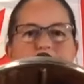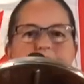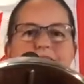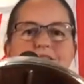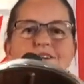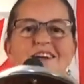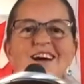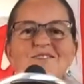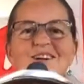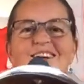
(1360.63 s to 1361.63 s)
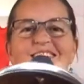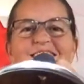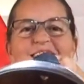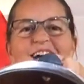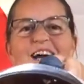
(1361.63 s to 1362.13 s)
John, have
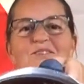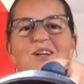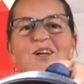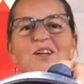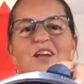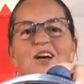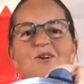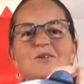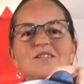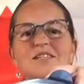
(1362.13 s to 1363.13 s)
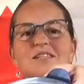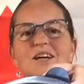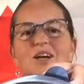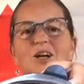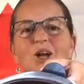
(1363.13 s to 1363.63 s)
a look at that gorgeous
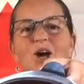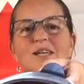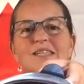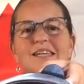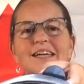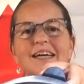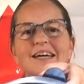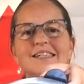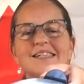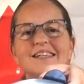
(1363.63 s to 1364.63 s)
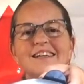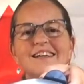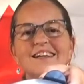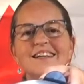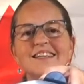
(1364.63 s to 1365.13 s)
glossy ganache.
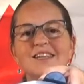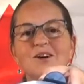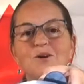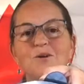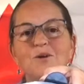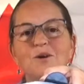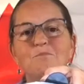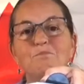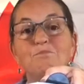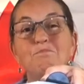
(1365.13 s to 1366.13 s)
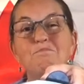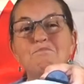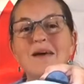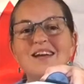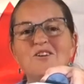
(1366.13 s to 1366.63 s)
So you
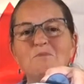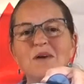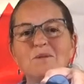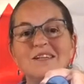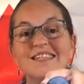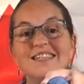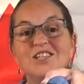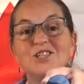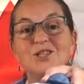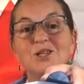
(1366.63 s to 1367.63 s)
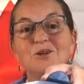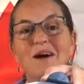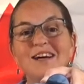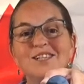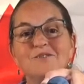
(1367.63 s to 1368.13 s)
may not be able to see too
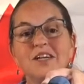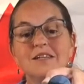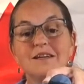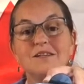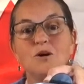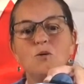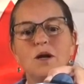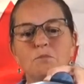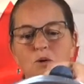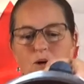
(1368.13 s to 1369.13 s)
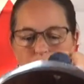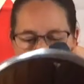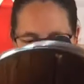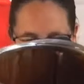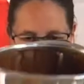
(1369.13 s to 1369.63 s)
much of it because I don't want to pour it out of
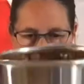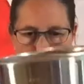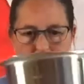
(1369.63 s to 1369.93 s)
the bowl.